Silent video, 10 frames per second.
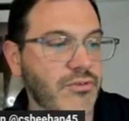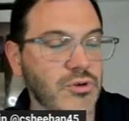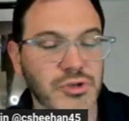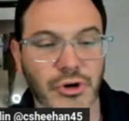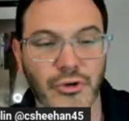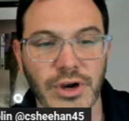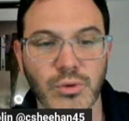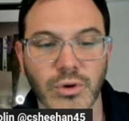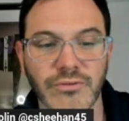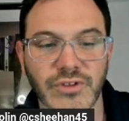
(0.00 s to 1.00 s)
those are grade
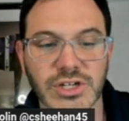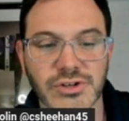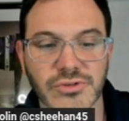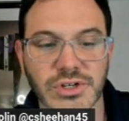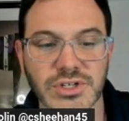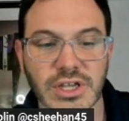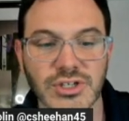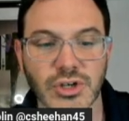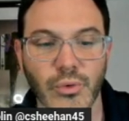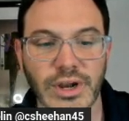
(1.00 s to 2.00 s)
1 victories. And
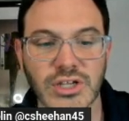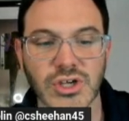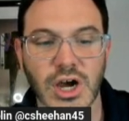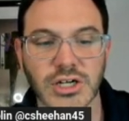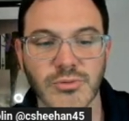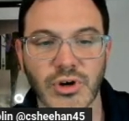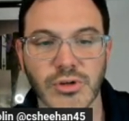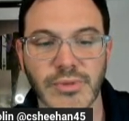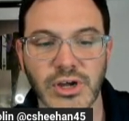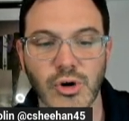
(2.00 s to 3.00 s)
so when I talked about
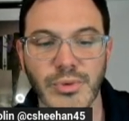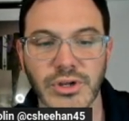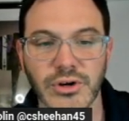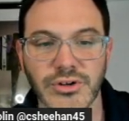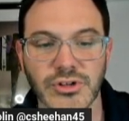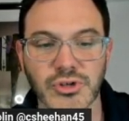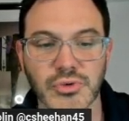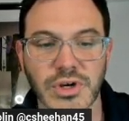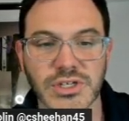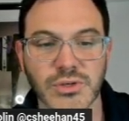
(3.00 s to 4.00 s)
in my open here to this
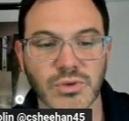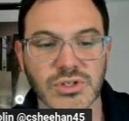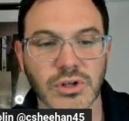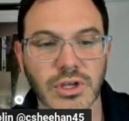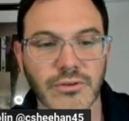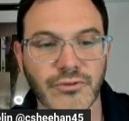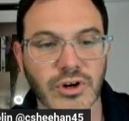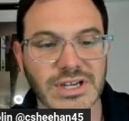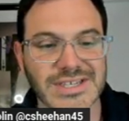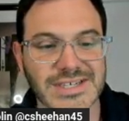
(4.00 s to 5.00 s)
race, it was looking for
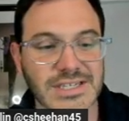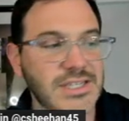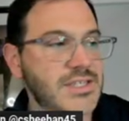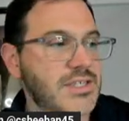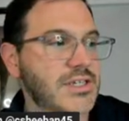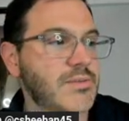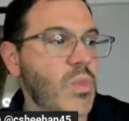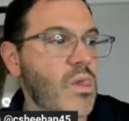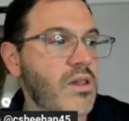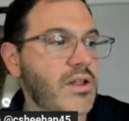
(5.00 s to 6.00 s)
consistency.
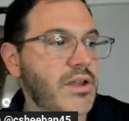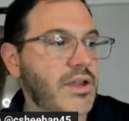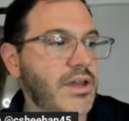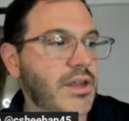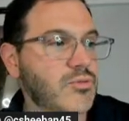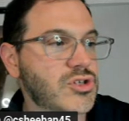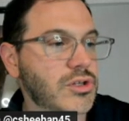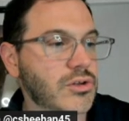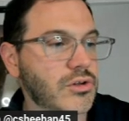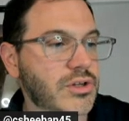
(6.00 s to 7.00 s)
And I'm just a
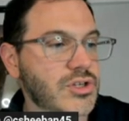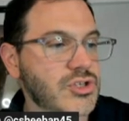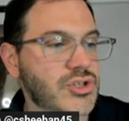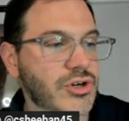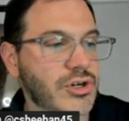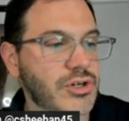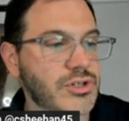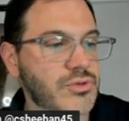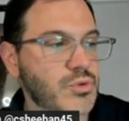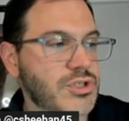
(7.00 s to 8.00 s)
little
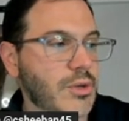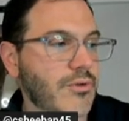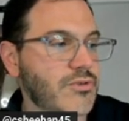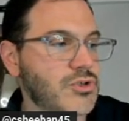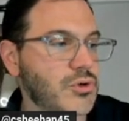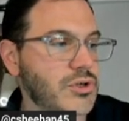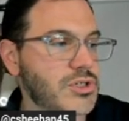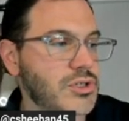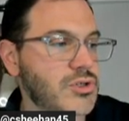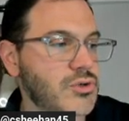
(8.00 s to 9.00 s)
concerned with some of these
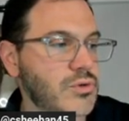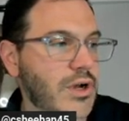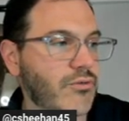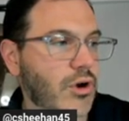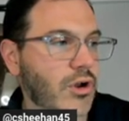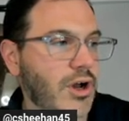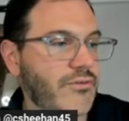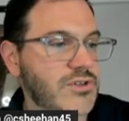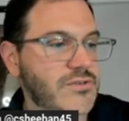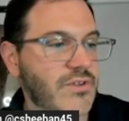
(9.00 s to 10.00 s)
horses who have gone off
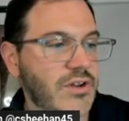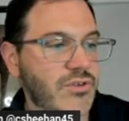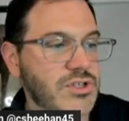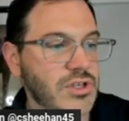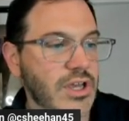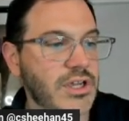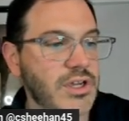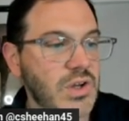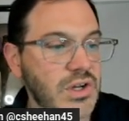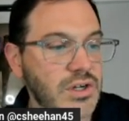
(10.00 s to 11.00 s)
as favorites, like
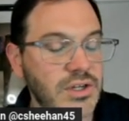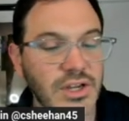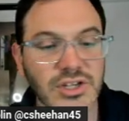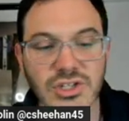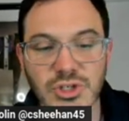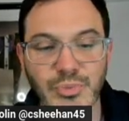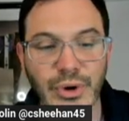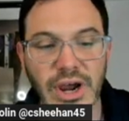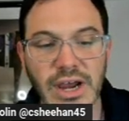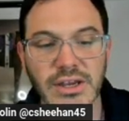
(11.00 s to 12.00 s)
Nation's
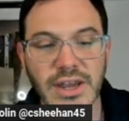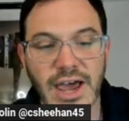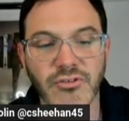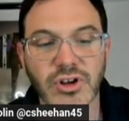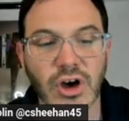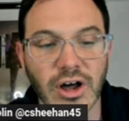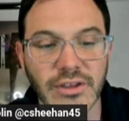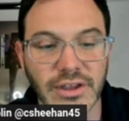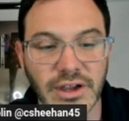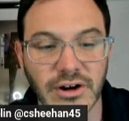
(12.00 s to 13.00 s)
Pride, and haven't
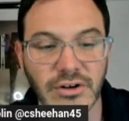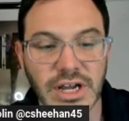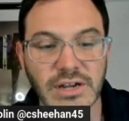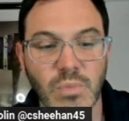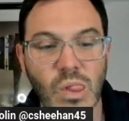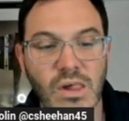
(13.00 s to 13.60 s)
gotten there, right?